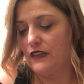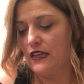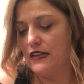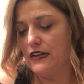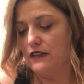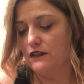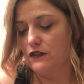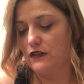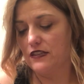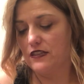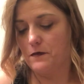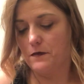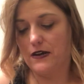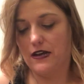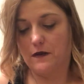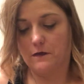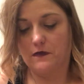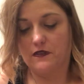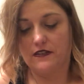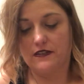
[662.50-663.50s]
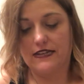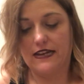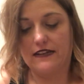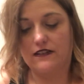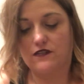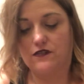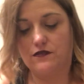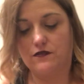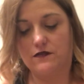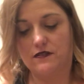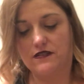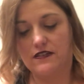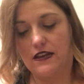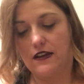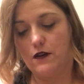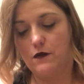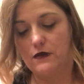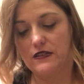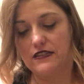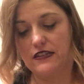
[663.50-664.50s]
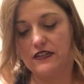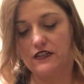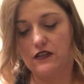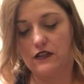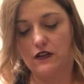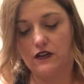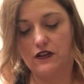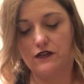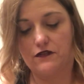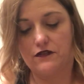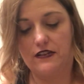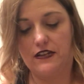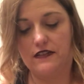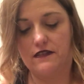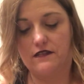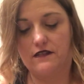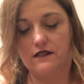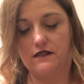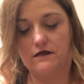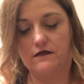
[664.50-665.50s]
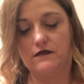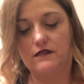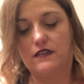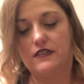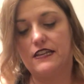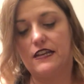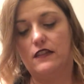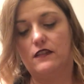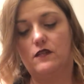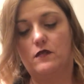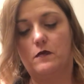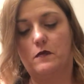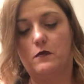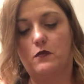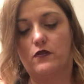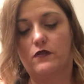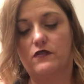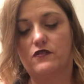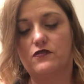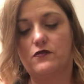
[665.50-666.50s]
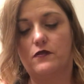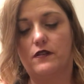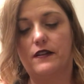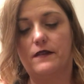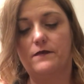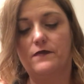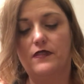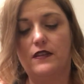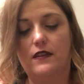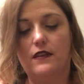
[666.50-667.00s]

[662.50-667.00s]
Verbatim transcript: And I'll look at the bottom of the deck too, because I always like to look underneath to tell a little bit more of the story.